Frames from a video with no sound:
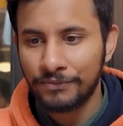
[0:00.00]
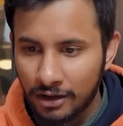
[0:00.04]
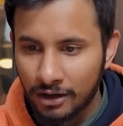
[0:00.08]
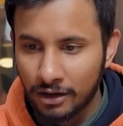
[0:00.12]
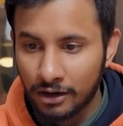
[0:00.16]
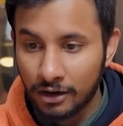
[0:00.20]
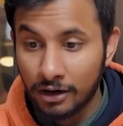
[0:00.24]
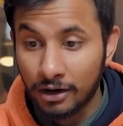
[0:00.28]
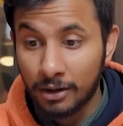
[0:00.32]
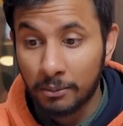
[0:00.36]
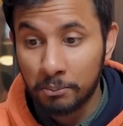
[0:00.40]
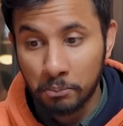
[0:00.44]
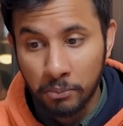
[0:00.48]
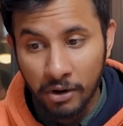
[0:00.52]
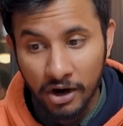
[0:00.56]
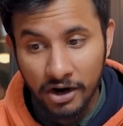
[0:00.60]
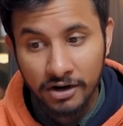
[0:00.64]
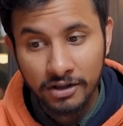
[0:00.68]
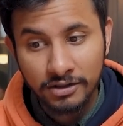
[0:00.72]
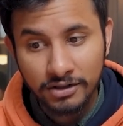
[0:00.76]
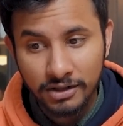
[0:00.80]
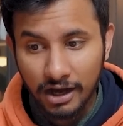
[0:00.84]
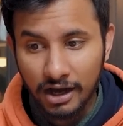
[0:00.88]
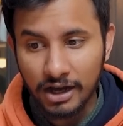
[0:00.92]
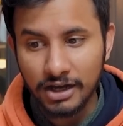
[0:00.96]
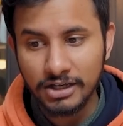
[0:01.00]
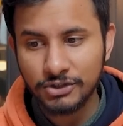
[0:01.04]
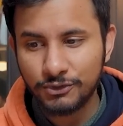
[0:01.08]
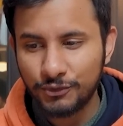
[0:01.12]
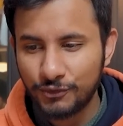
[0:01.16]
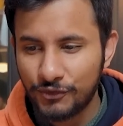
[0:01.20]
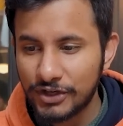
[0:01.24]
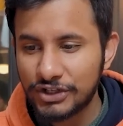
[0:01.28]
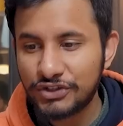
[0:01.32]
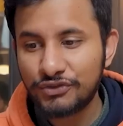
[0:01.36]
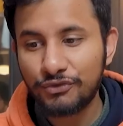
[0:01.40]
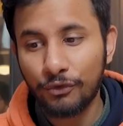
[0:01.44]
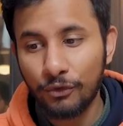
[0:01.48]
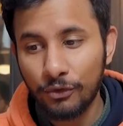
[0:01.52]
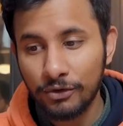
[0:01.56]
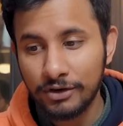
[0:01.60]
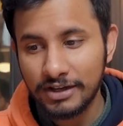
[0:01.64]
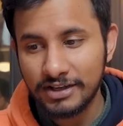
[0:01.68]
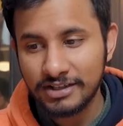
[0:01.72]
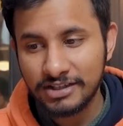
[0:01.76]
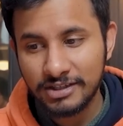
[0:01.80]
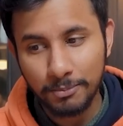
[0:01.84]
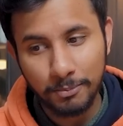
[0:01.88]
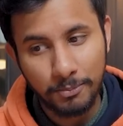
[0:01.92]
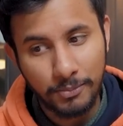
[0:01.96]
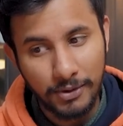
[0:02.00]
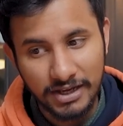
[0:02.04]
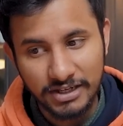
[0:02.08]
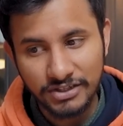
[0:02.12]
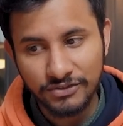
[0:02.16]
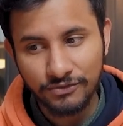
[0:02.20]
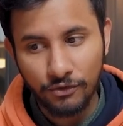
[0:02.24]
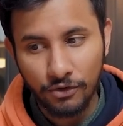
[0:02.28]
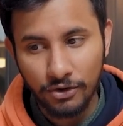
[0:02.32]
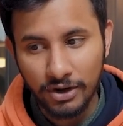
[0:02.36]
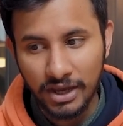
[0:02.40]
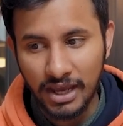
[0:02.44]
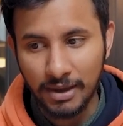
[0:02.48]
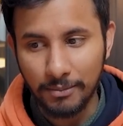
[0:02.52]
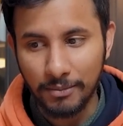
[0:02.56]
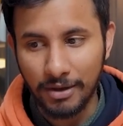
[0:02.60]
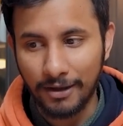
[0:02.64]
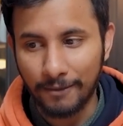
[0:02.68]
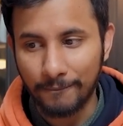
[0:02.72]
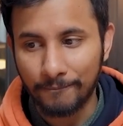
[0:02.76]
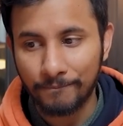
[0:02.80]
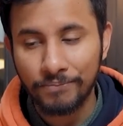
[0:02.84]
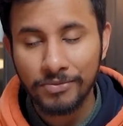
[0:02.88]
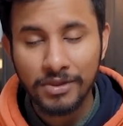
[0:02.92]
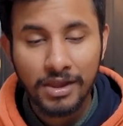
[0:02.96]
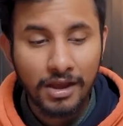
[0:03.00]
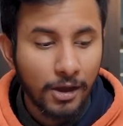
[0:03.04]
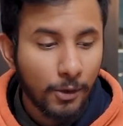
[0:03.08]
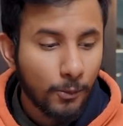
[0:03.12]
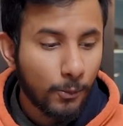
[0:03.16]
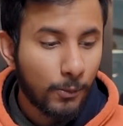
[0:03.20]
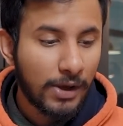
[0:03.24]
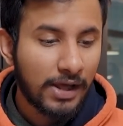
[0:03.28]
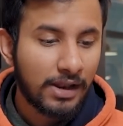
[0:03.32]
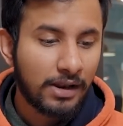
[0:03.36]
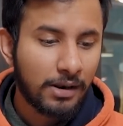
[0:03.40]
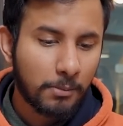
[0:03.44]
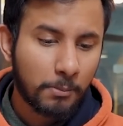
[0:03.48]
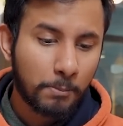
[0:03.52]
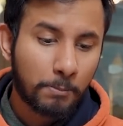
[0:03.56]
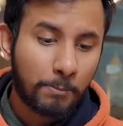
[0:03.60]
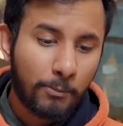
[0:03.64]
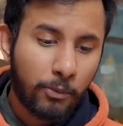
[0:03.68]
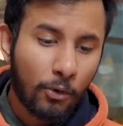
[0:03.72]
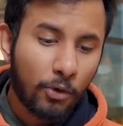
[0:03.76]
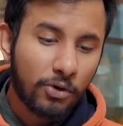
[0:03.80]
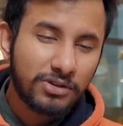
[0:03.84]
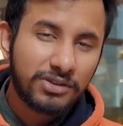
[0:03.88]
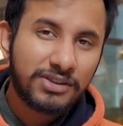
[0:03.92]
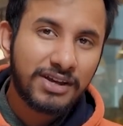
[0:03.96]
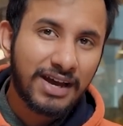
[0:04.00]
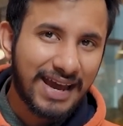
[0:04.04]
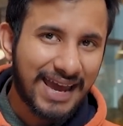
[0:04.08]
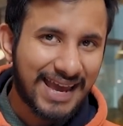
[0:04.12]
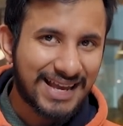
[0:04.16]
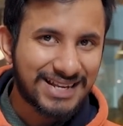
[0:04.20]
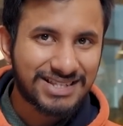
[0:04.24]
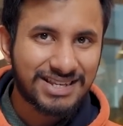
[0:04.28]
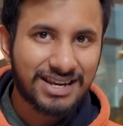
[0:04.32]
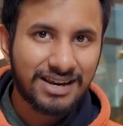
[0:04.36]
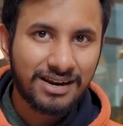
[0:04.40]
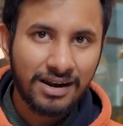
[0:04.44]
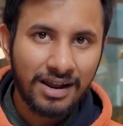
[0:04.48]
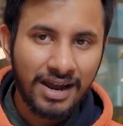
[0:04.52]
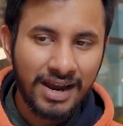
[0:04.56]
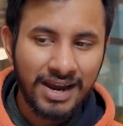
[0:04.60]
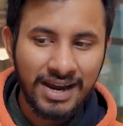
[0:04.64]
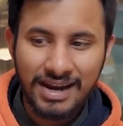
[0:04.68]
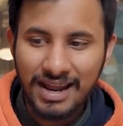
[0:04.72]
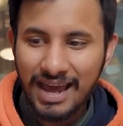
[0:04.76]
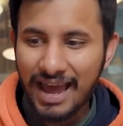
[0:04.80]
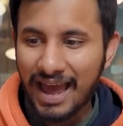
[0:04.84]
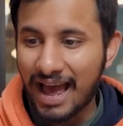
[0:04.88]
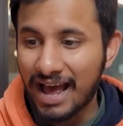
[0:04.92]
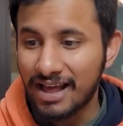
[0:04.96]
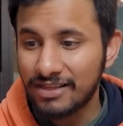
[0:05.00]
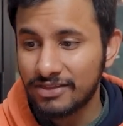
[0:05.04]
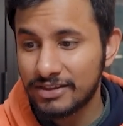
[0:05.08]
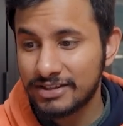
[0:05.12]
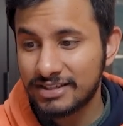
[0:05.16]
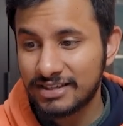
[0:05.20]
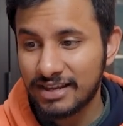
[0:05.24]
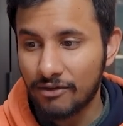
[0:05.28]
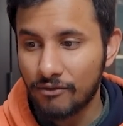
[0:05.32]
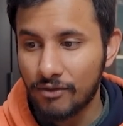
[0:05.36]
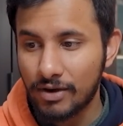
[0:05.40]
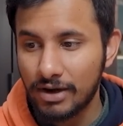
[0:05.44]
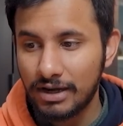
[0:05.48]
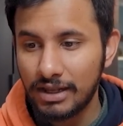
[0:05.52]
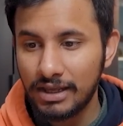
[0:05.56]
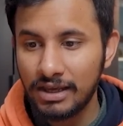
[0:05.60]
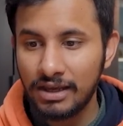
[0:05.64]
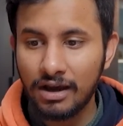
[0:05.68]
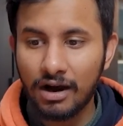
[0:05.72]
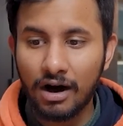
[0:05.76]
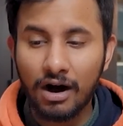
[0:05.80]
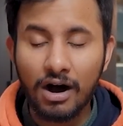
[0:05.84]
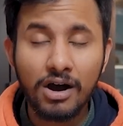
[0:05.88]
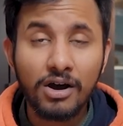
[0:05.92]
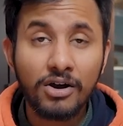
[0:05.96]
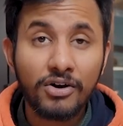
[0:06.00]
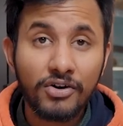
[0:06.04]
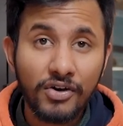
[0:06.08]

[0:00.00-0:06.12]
Bharat asked which phone is the best for gaming. Well, both the S10 Lite and the 70 are